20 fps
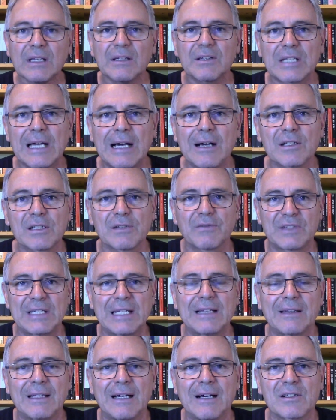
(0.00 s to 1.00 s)
towns of
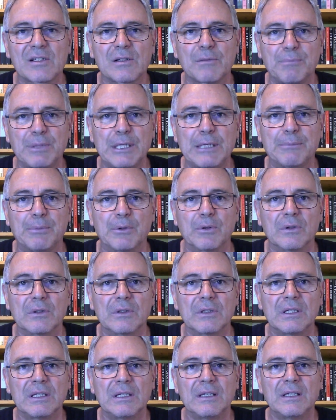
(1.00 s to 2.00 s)
10,000 people
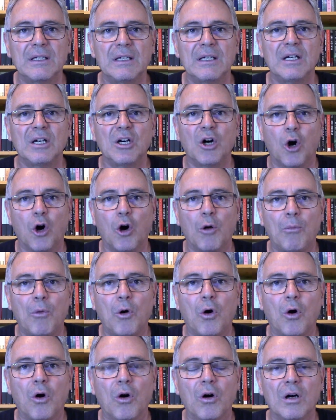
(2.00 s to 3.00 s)
or
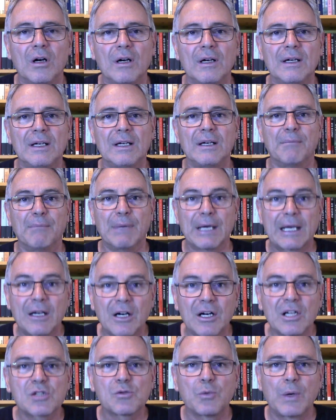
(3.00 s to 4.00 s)
more,
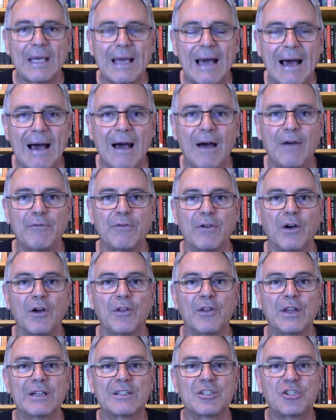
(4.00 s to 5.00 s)
because we have
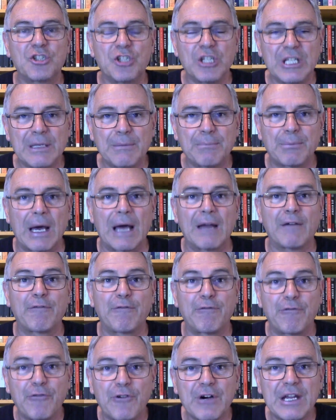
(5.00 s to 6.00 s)
the cheap and
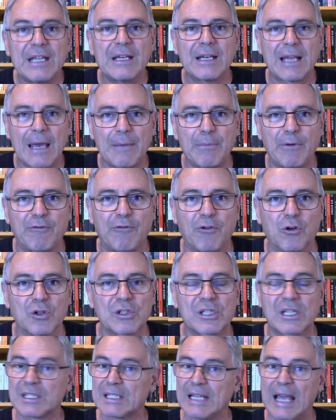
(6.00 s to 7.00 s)
free labor
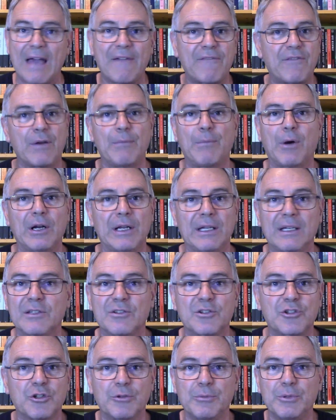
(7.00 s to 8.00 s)
force, because everybody
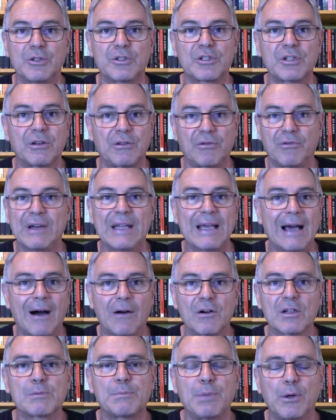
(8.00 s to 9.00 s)
contributes 3
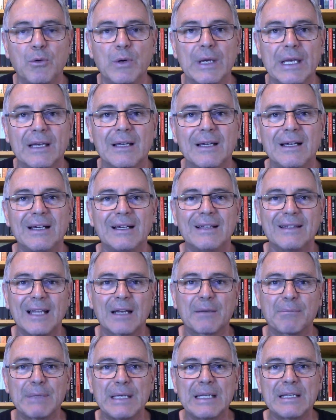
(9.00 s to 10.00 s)
hours per week,
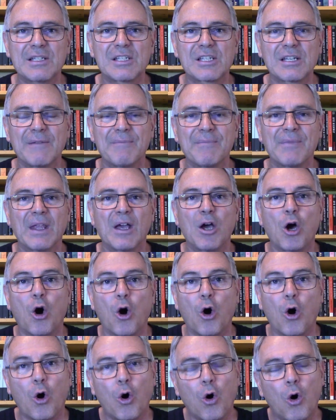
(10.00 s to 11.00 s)
that means
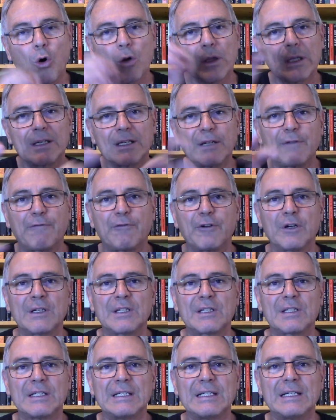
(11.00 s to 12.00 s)
all the
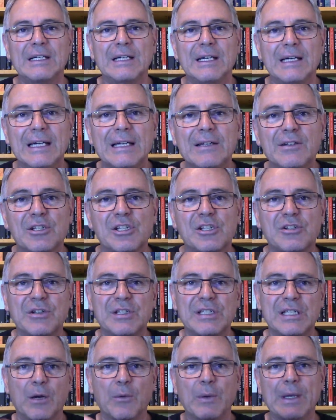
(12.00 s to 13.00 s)
different
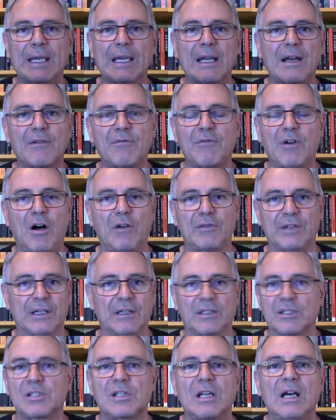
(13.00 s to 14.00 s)
industries that we get involved in,
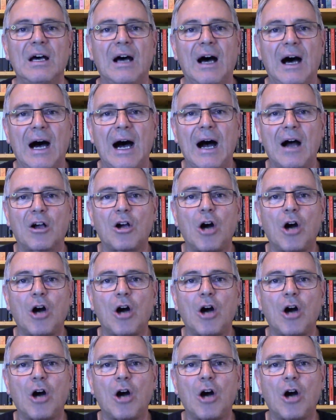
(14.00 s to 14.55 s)
because our